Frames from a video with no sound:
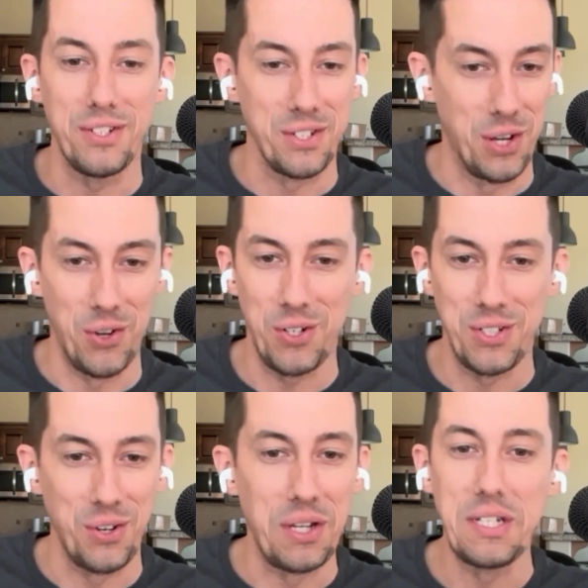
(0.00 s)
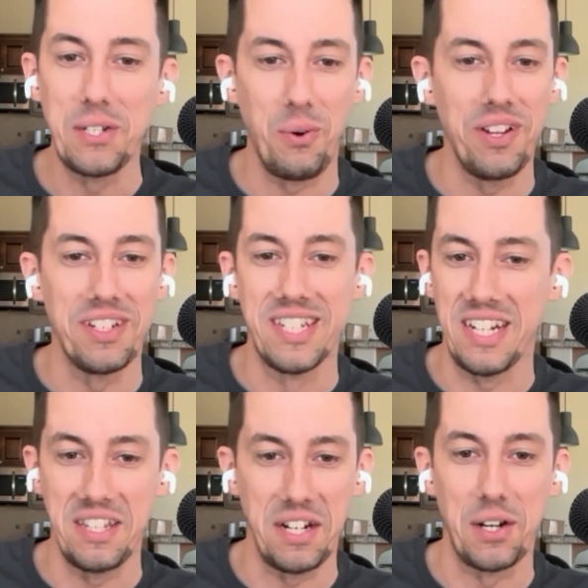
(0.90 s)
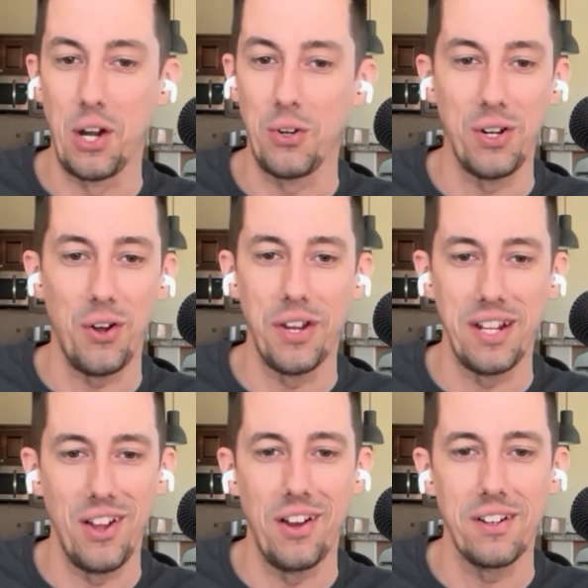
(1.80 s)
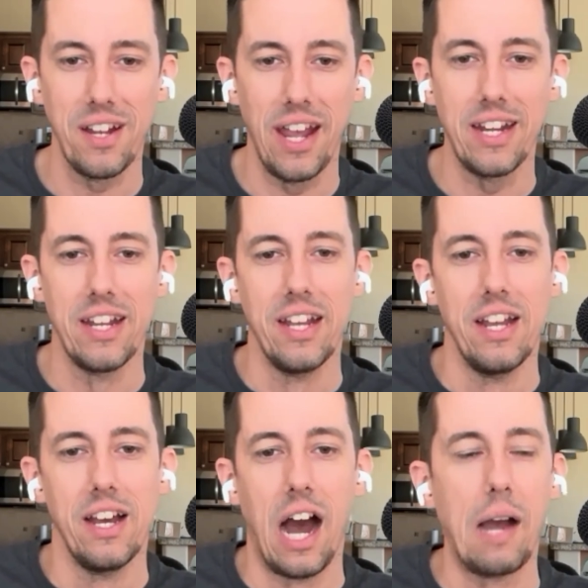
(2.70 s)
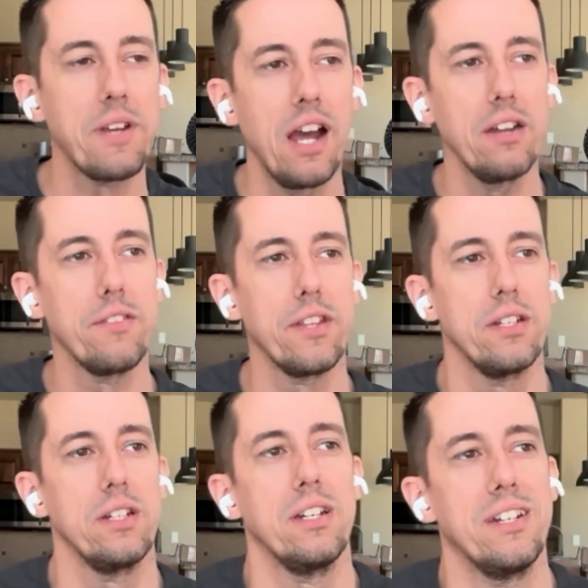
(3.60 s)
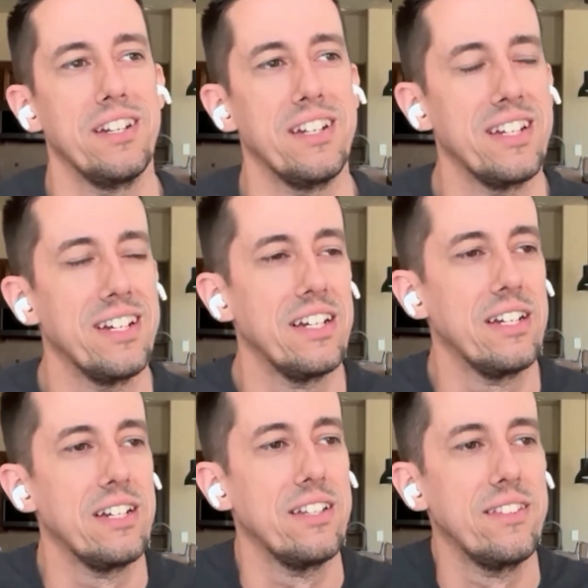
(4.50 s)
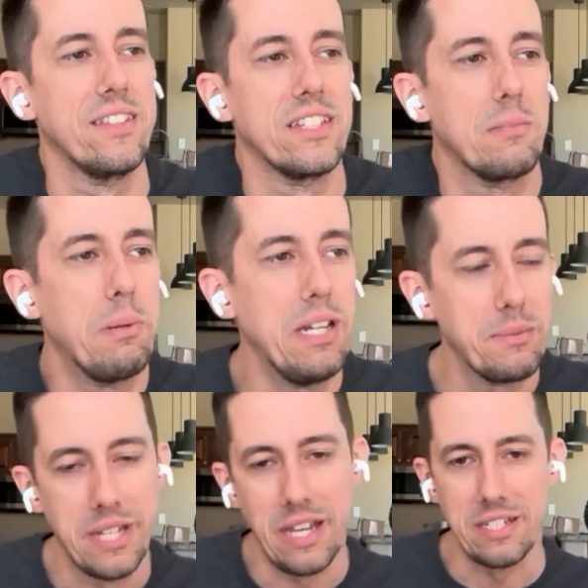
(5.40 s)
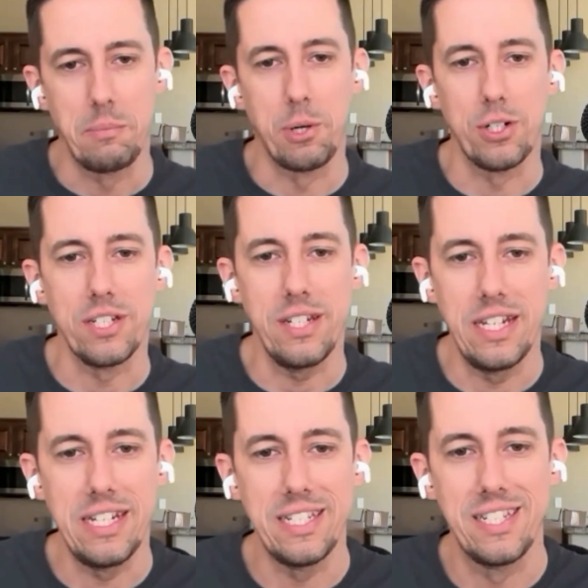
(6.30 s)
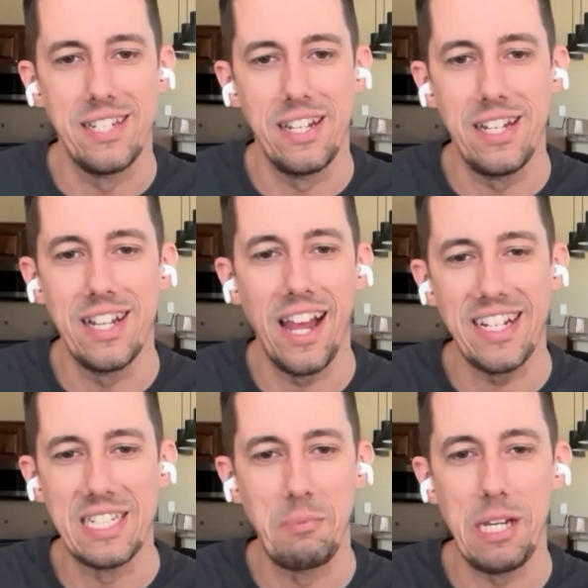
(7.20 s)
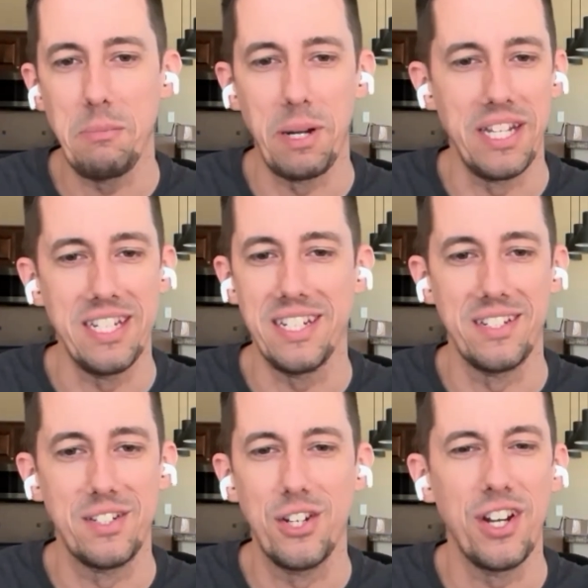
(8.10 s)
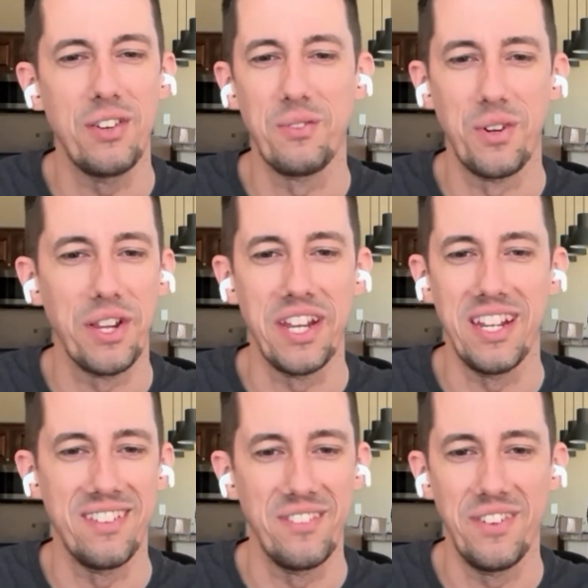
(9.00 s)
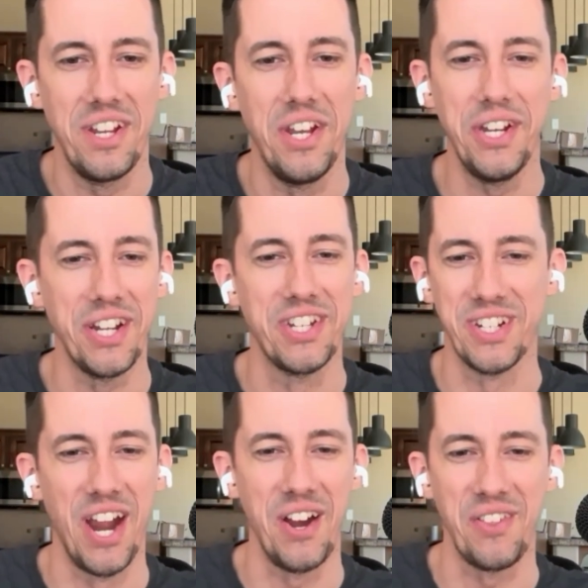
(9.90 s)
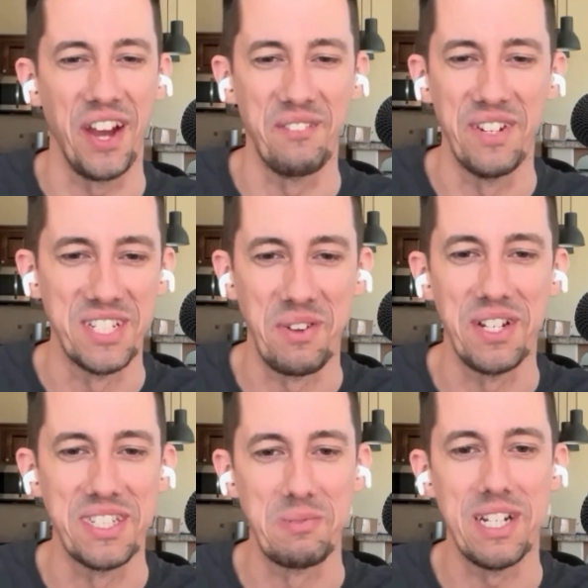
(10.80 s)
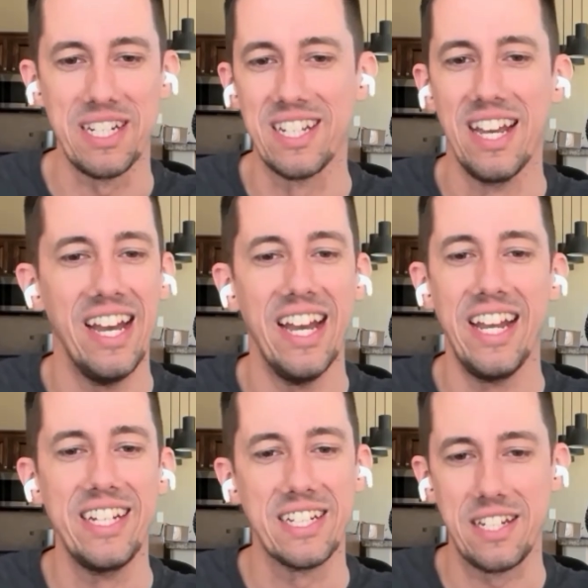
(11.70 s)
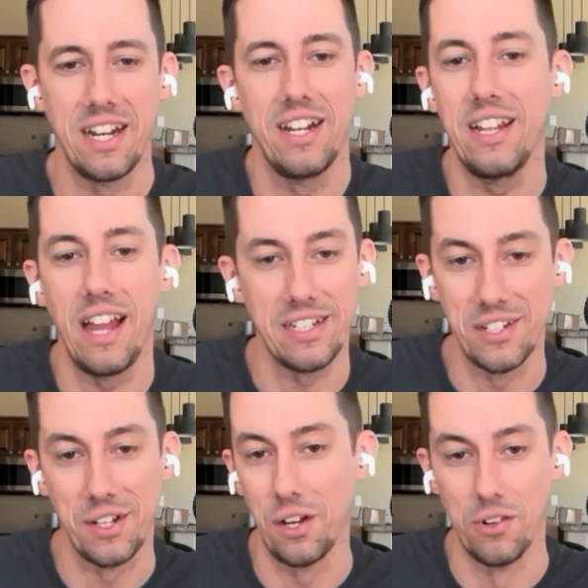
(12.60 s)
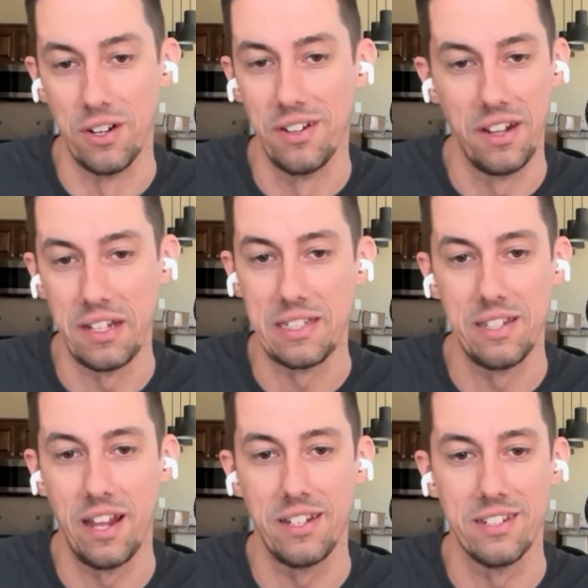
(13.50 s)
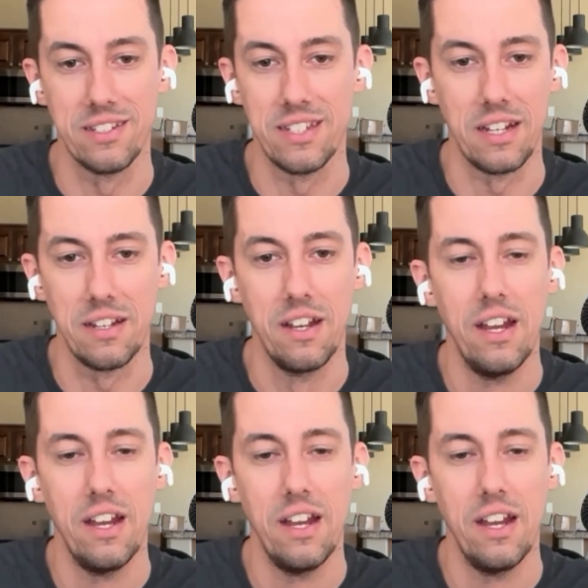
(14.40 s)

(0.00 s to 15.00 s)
the coder, so he's the one sitting there coding all day long, and I'm kind of the speed obsessed person. He likes speed, but he doesn't care that much about speed. He likes to code. That's his thing.